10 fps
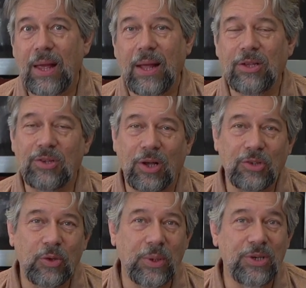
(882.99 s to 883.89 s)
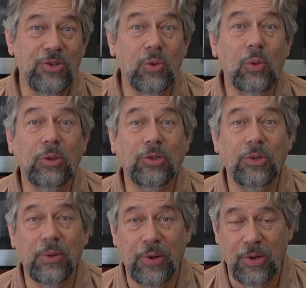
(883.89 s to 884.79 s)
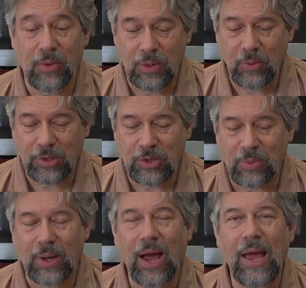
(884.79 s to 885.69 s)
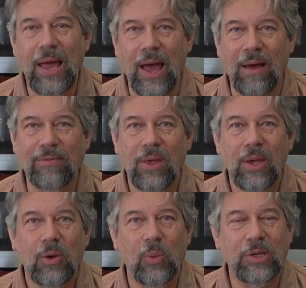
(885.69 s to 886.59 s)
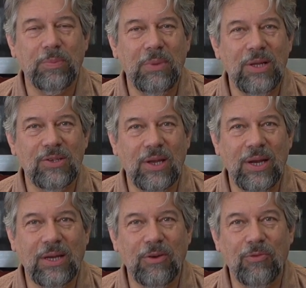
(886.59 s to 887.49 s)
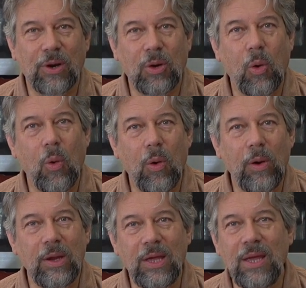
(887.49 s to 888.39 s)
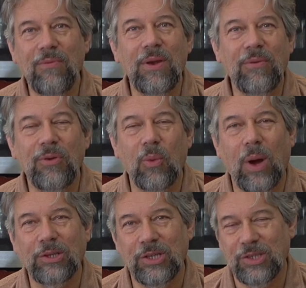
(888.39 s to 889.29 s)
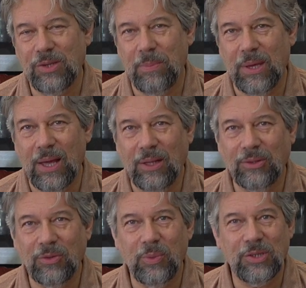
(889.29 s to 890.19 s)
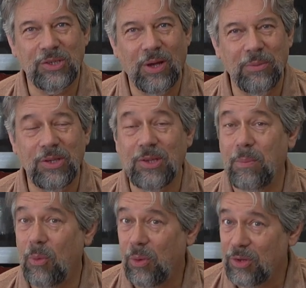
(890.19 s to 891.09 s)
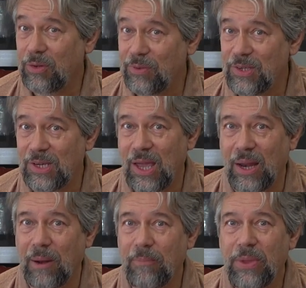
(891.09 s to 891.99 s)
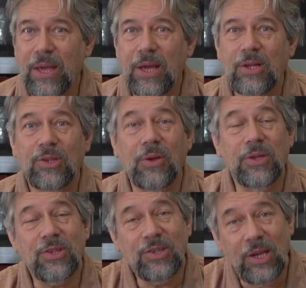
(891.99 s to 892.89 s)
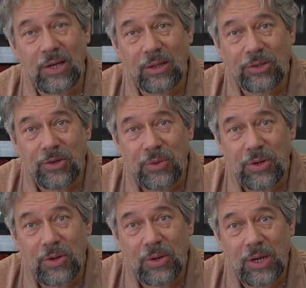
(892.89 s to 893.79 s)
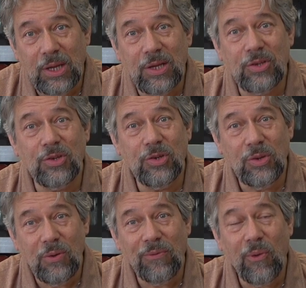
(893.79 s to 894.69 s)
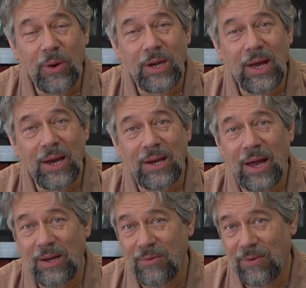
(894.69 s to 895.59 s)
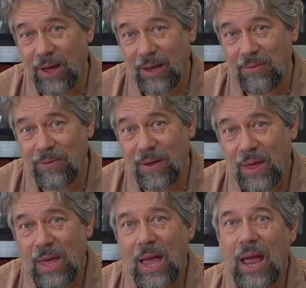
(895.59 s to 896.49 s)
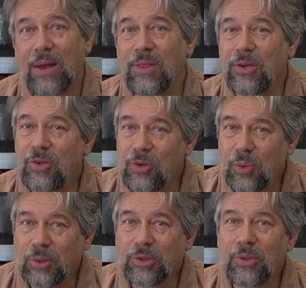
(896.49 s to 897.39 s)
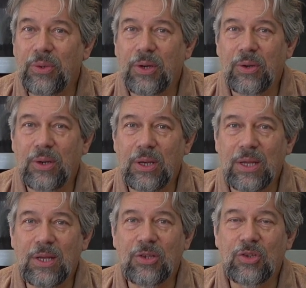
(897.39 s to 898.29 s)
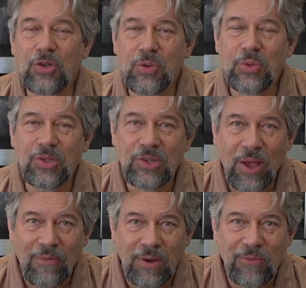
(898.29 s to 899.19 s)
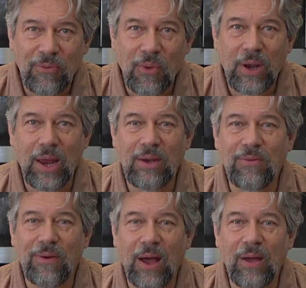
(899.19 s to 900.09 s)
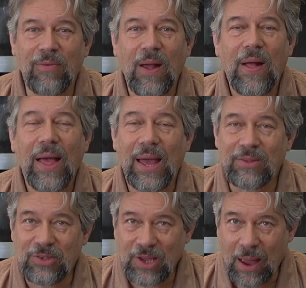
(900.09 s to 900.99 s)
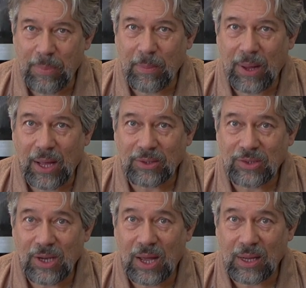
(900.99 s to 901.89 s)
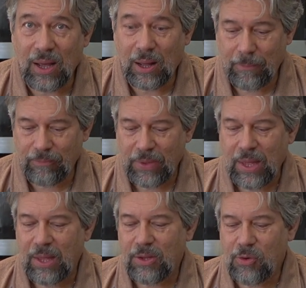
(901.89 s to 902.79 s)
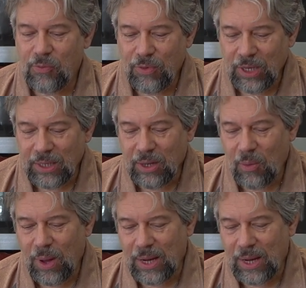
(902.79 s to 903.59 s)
And there's also a dual tuner unit, which is what I have, which means that it can record even if you're watching something else, which is obviously more sophisticated. So the single tuner unit is two hundred forty-nine ninety-five dollars and the dual tuner unit is two hundred seventy-four ninety-five dollars at Zapperbox dot com. You really don't want